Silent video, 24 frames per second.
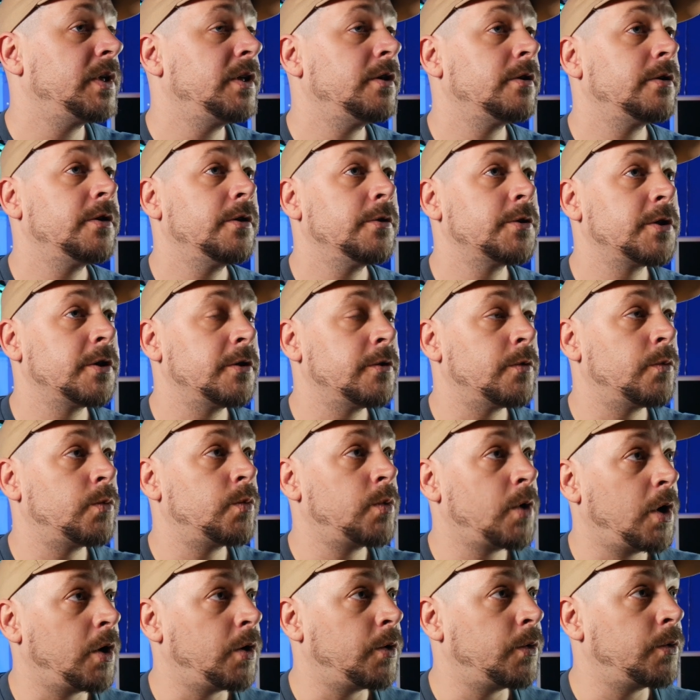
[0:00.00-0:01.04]
you're using the
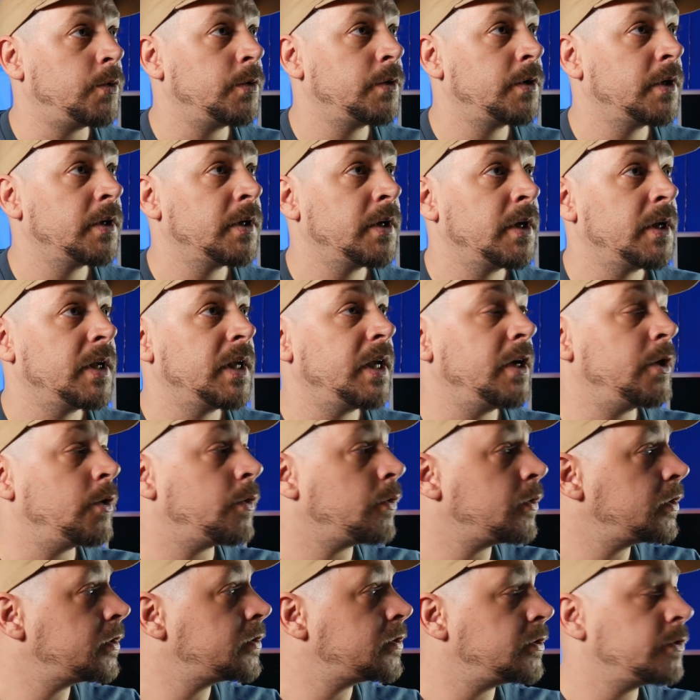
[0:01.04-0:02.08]
Røde, in
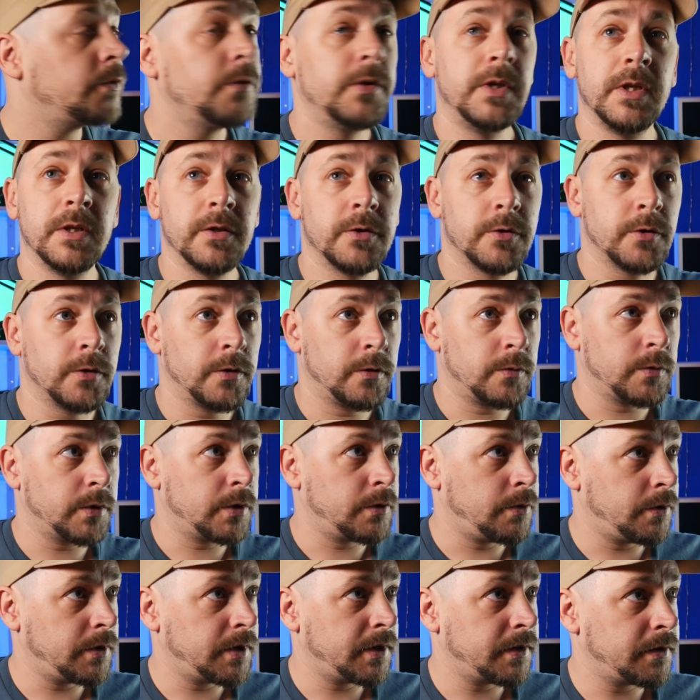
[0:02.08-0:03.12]
order to do the internal
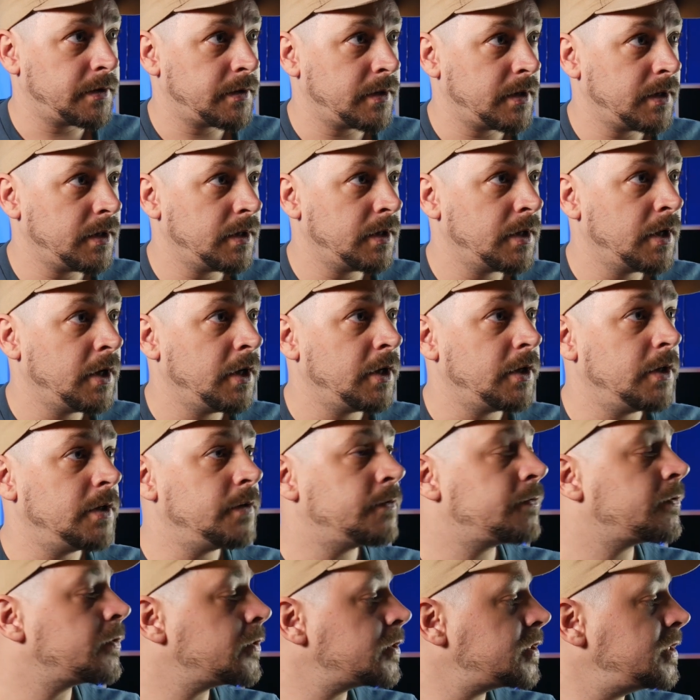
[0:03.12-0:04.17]
recording thing, you
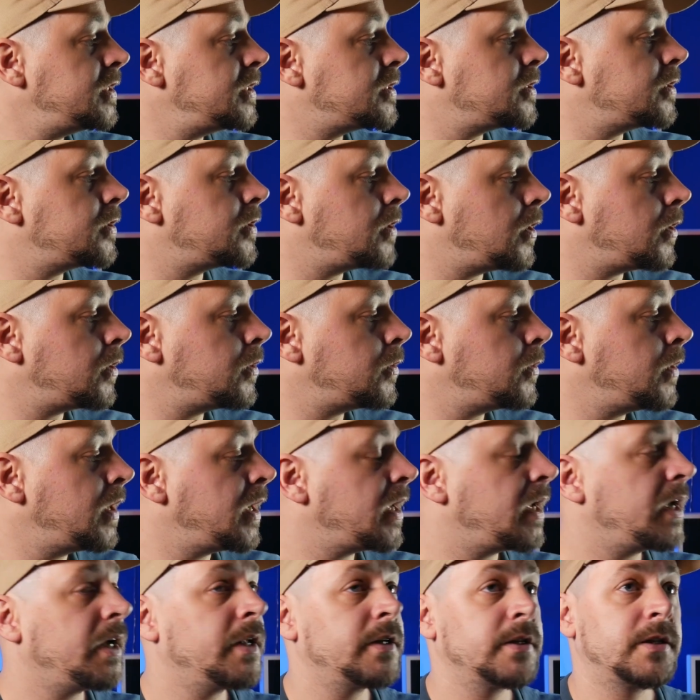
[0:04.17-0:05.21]
first need to go
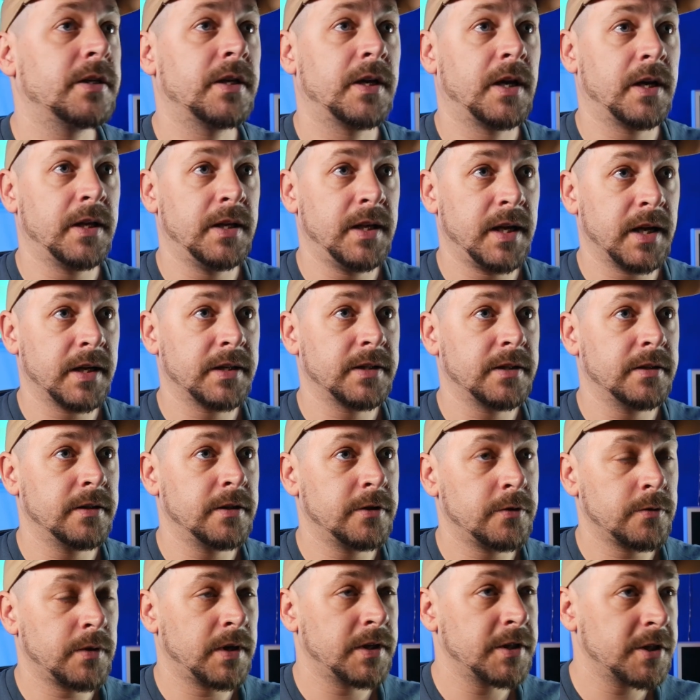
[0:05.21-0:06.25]
and connect the
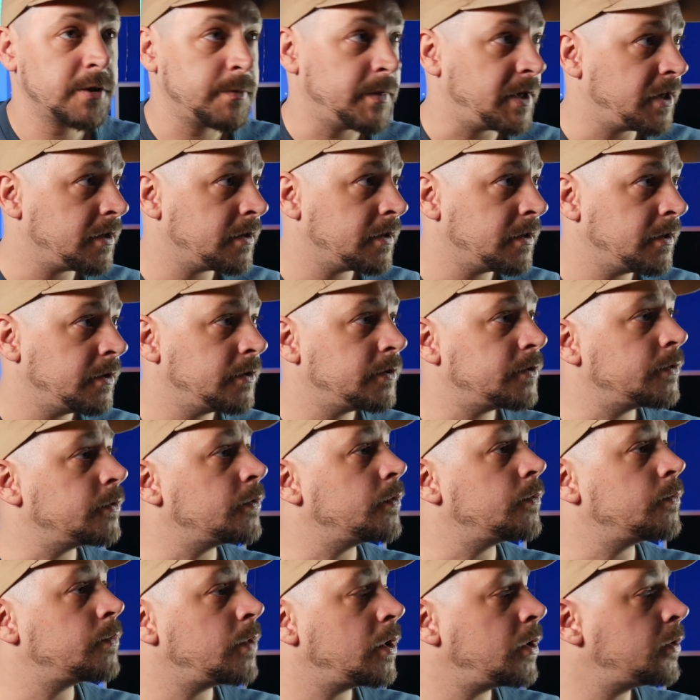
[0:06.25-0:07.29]
transmitter to the
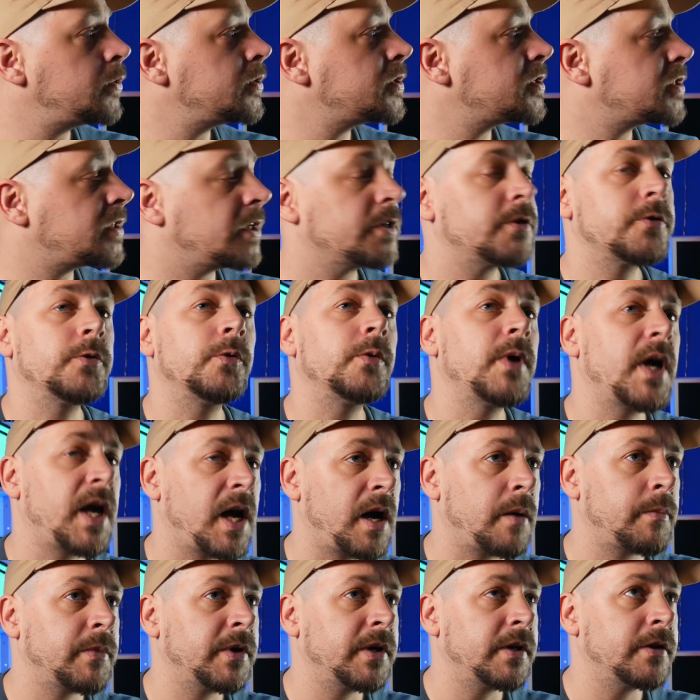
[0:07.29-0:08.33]
Røde Central app,
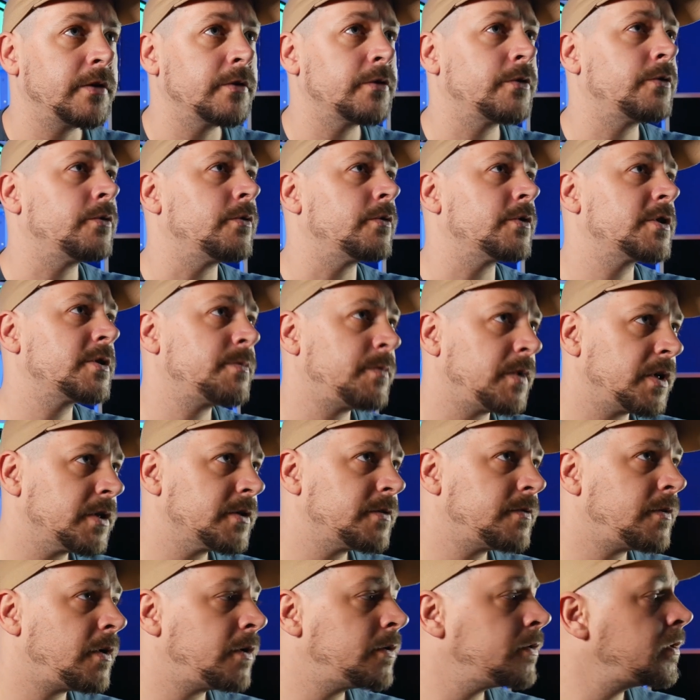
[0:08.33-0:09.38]
either through a
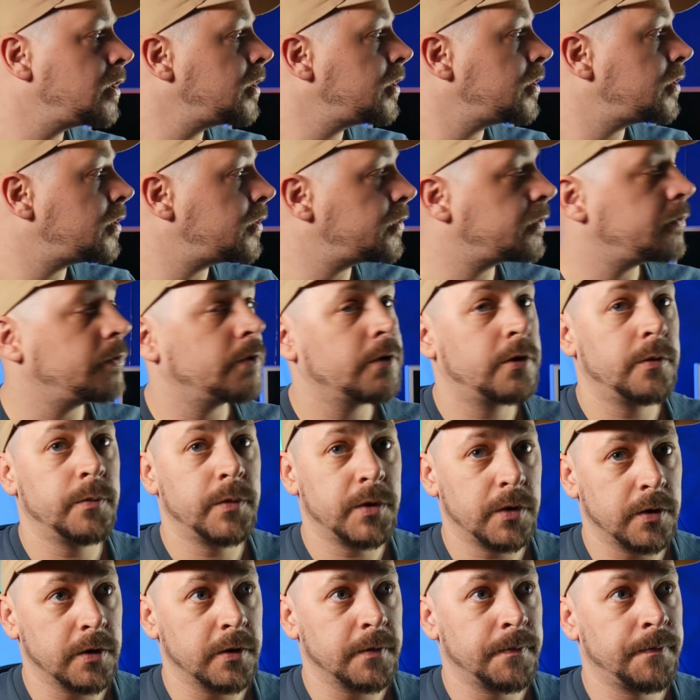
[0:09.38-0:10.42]
smartphone or through a
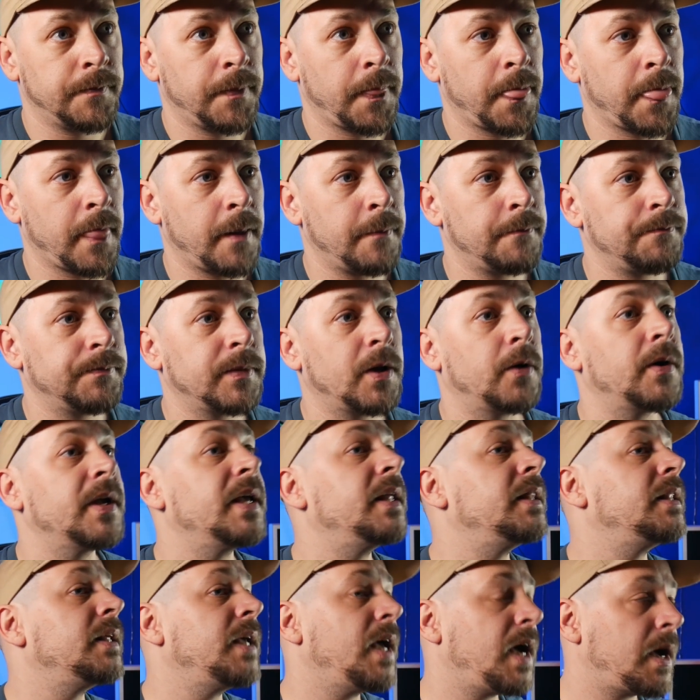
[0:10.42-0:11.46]
computer. Now, in
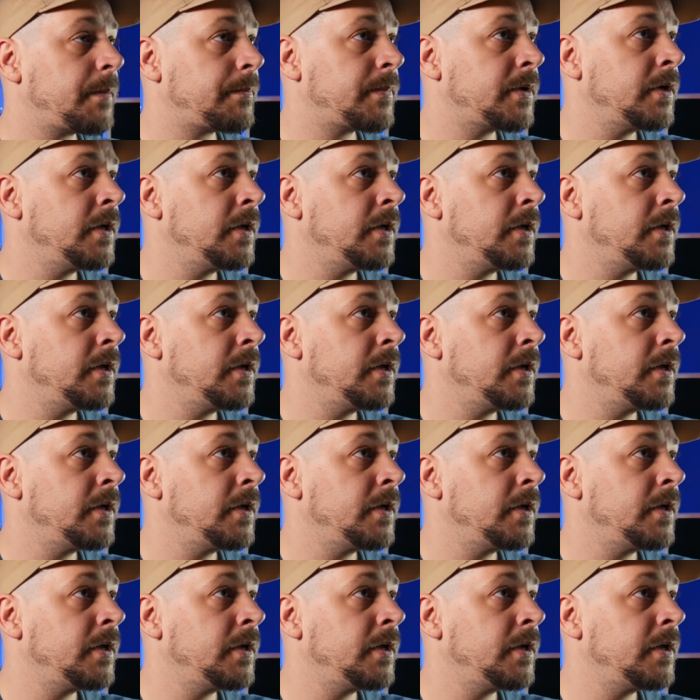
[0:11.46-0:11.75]
the app,